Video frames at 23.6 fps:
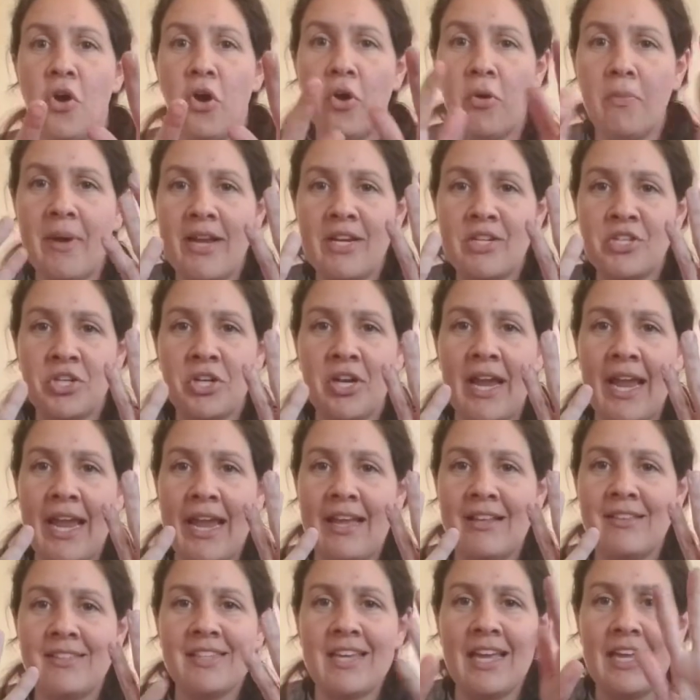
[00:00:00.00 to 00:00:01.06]
major
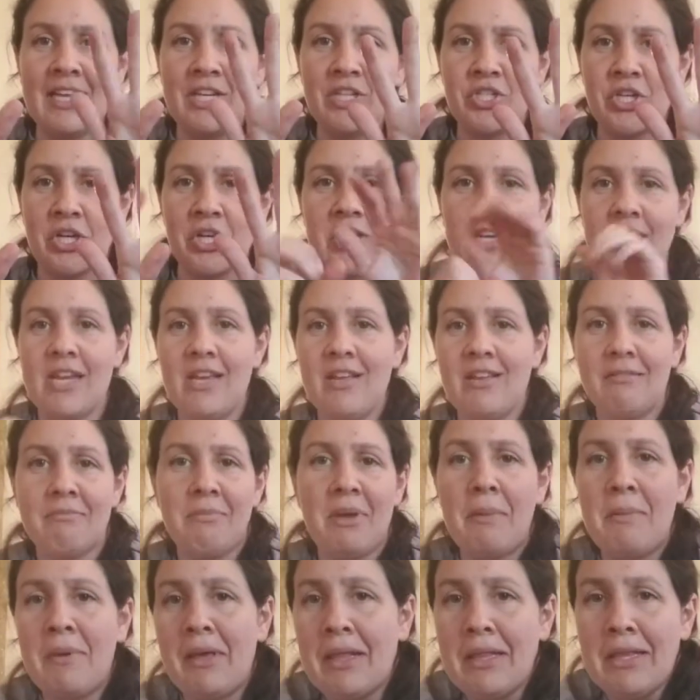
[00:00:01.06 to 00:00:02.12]
hands getting dirty,
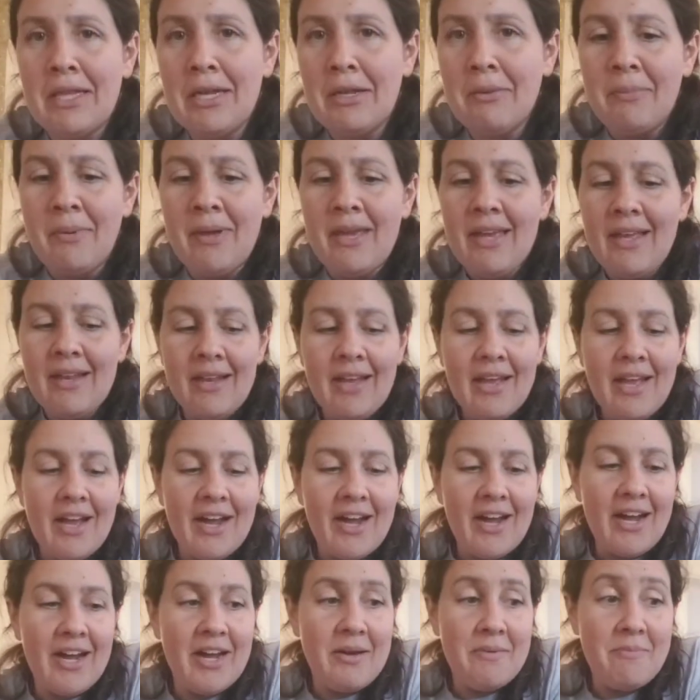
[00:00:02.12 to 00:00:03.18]
maybe a little bit,
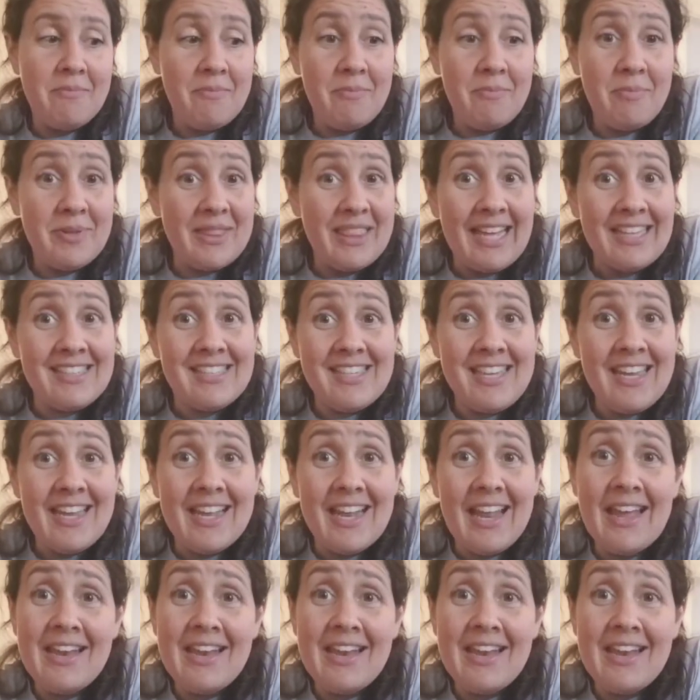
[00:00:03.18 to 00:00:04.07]
but that's it.